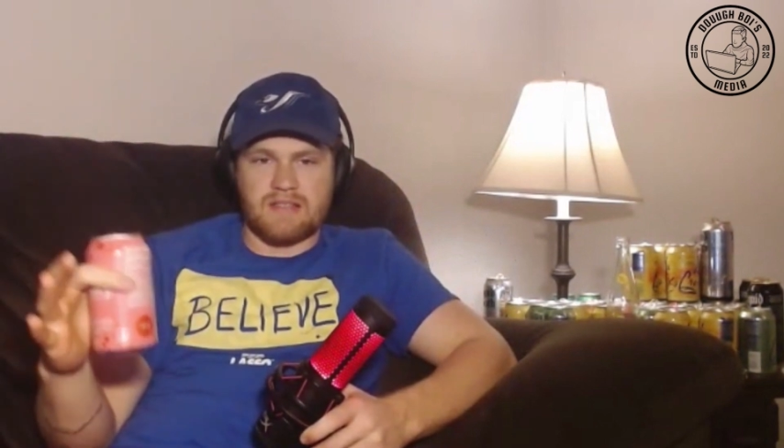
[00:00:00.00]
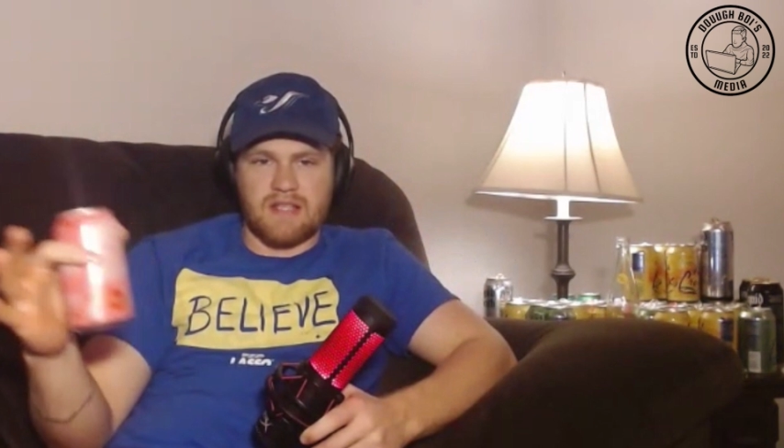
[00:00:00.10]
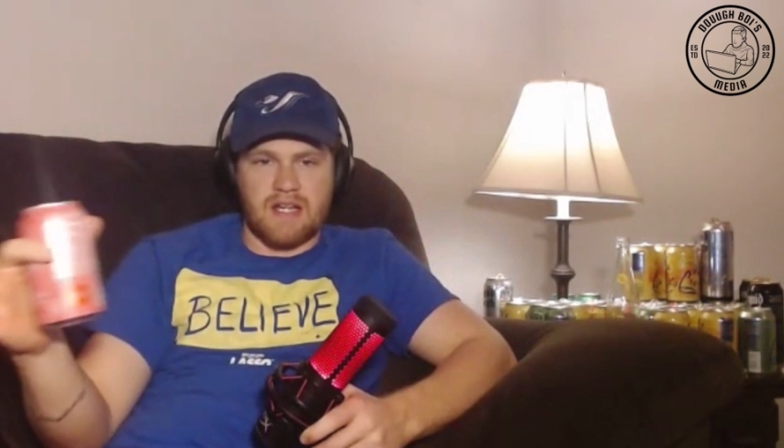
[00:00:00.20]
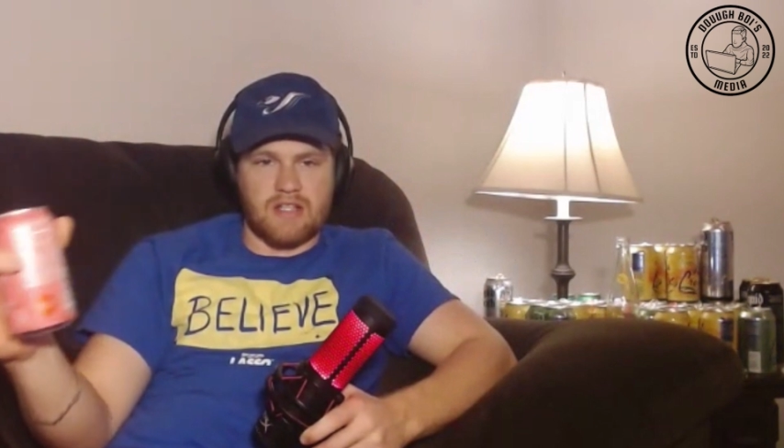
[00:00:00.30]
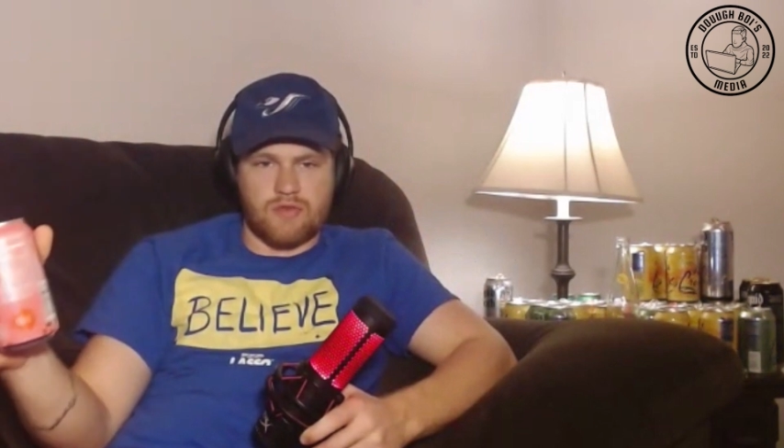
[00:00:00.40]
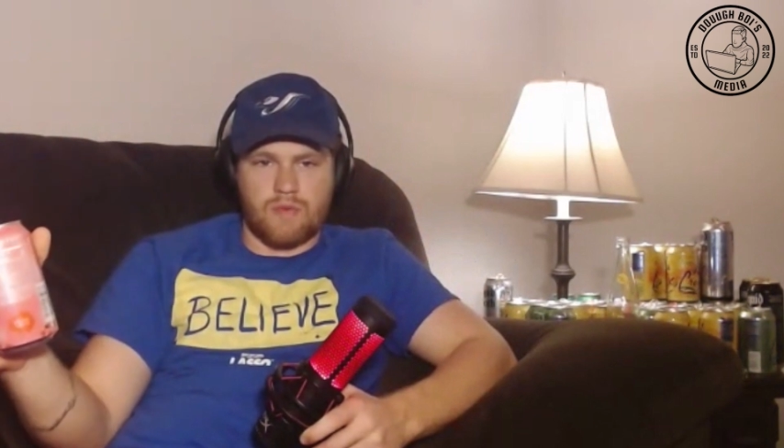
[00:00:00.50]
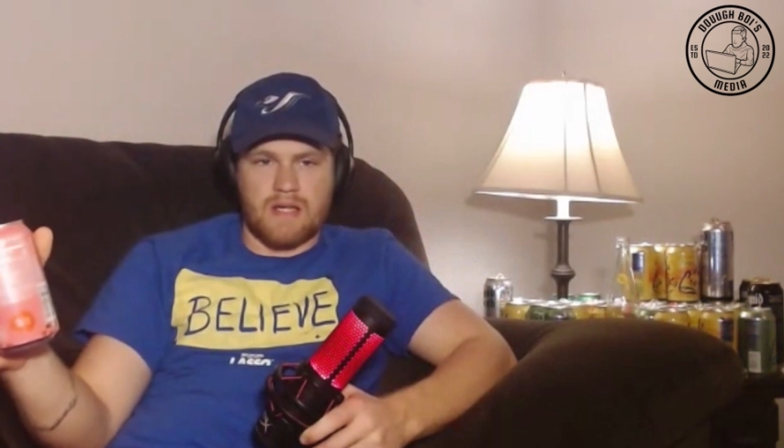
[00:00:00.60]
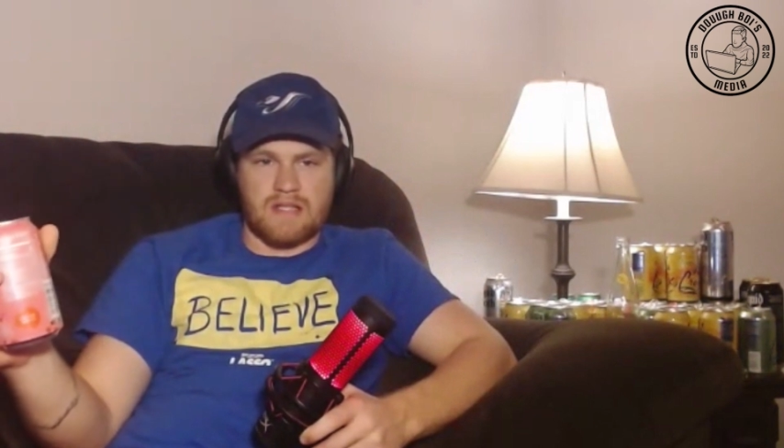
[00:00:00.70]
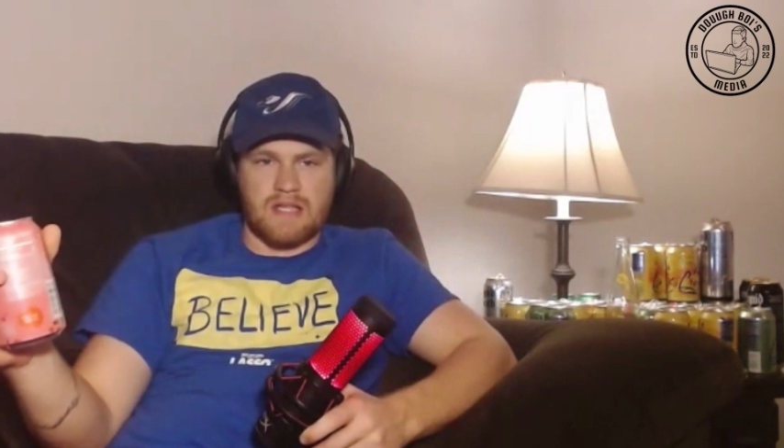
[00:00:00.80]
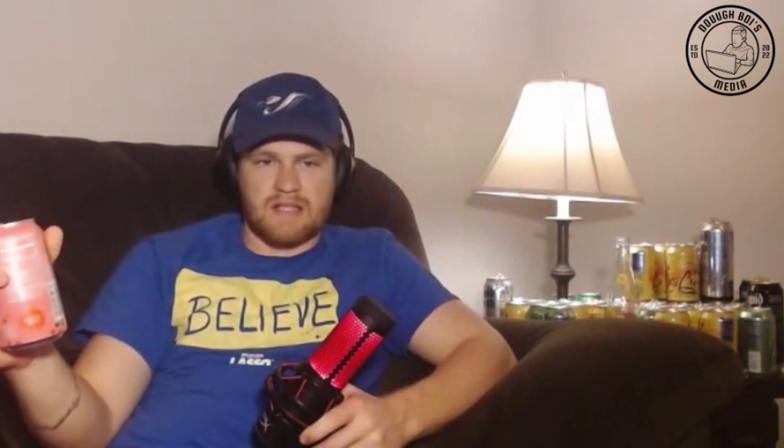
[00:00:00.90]
and then I just
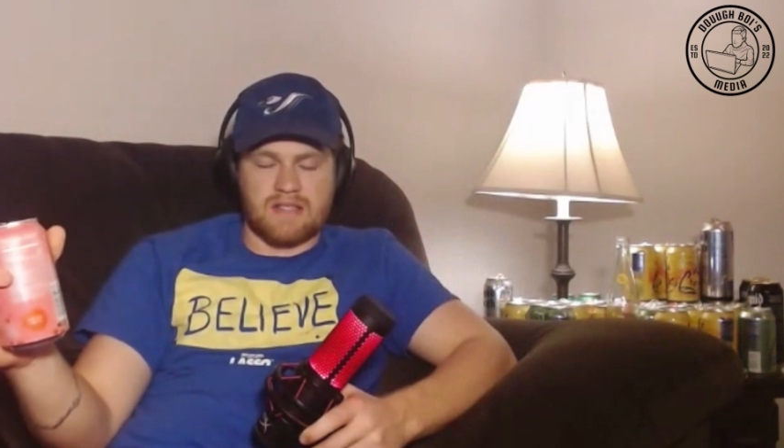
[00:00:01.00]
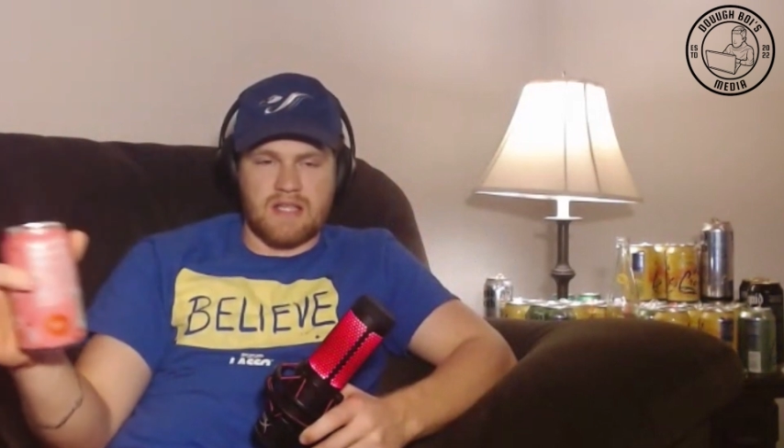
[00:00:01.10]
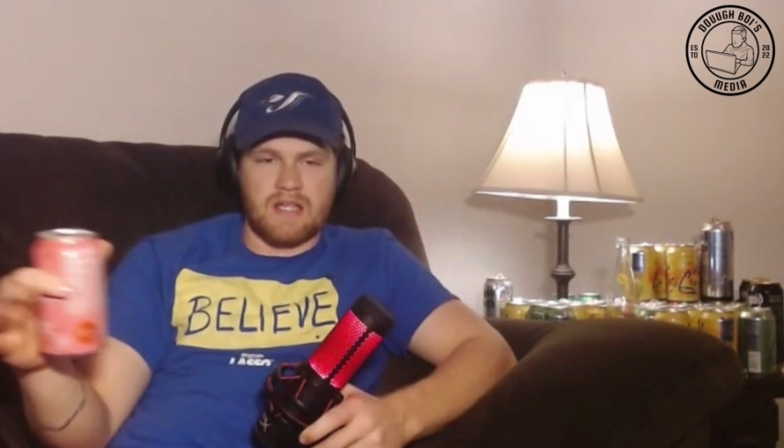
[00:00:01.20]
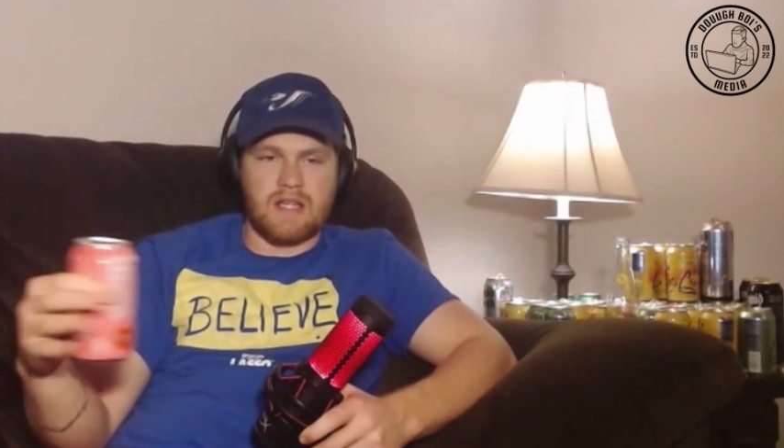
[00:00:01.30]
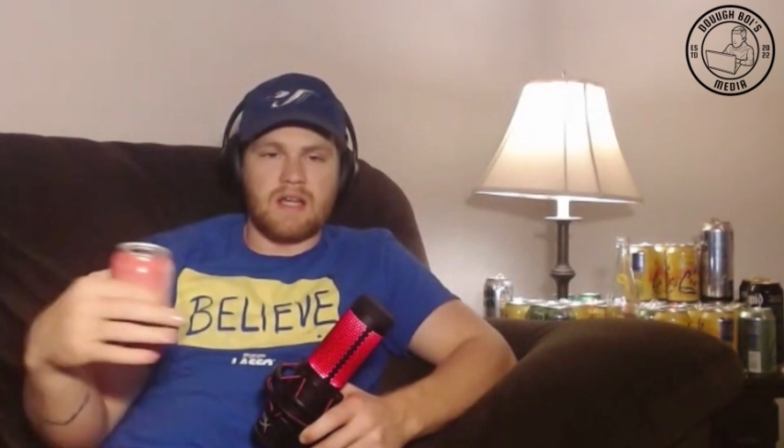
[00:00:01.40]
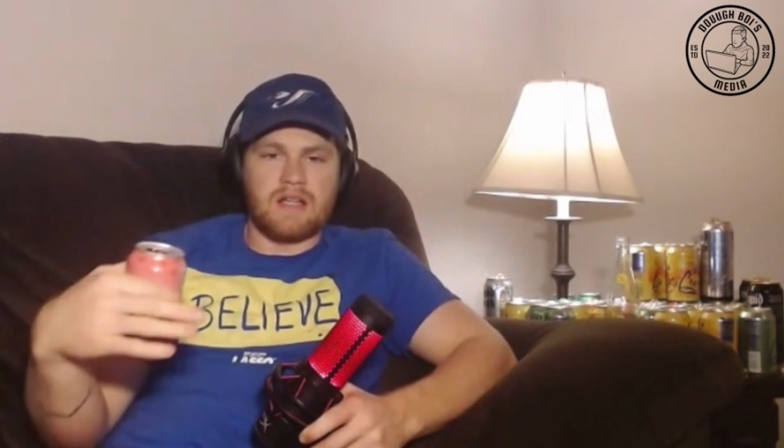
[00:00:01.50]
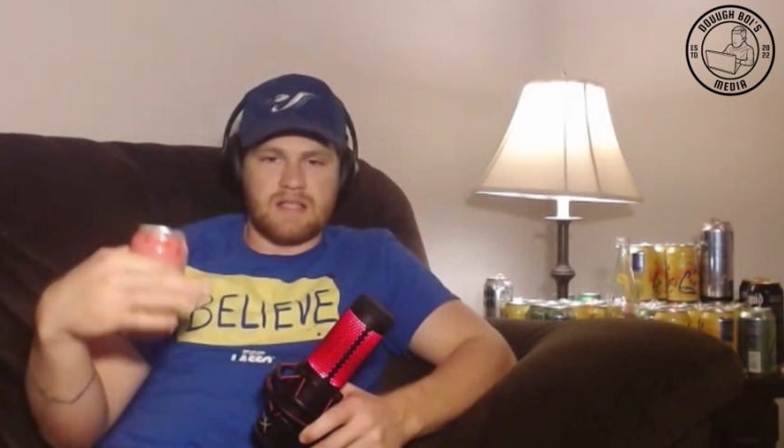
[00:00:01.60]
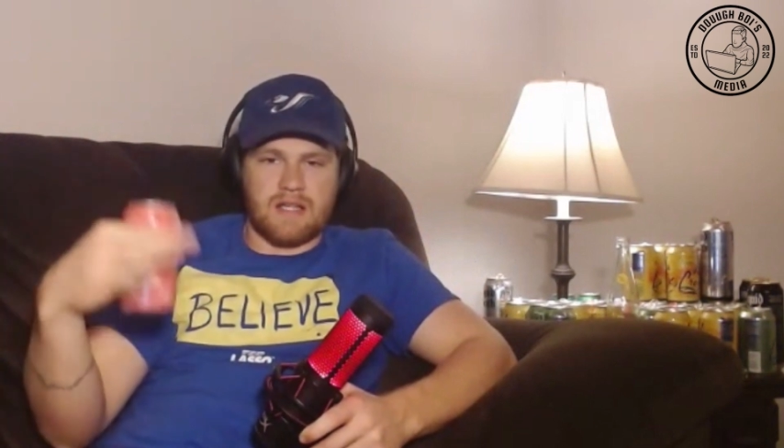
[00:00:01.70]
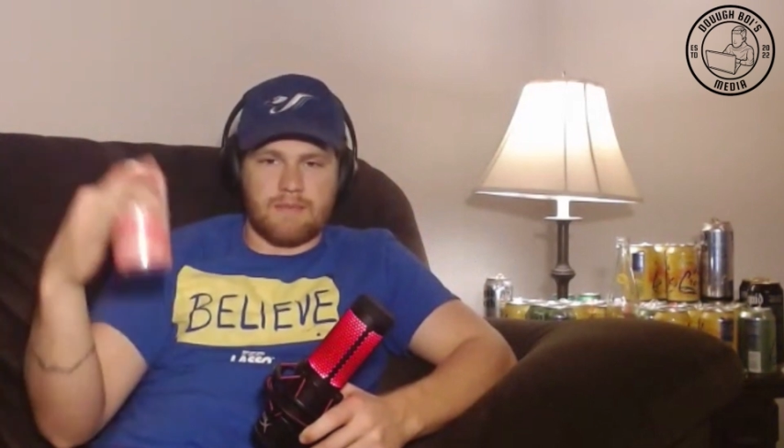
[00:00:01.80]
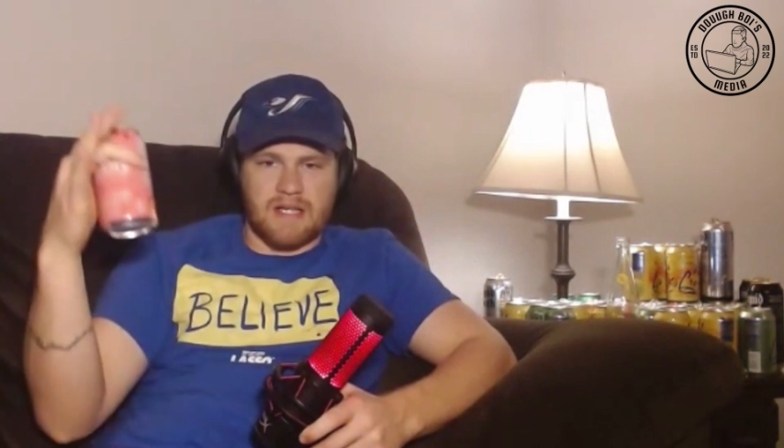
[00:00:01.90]
wait the next day to
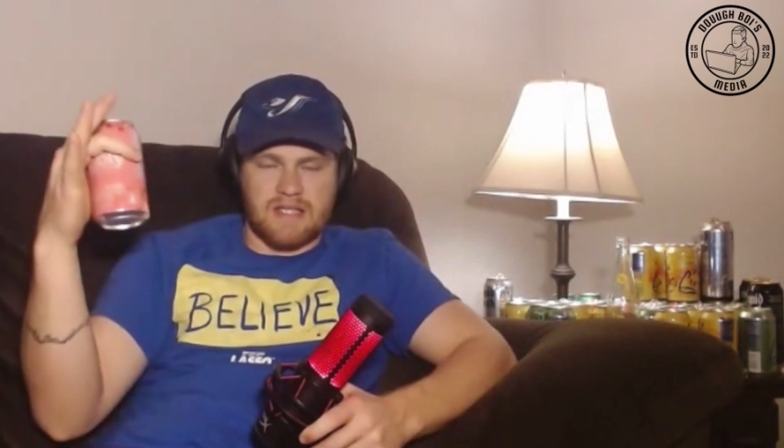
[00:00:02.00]
get my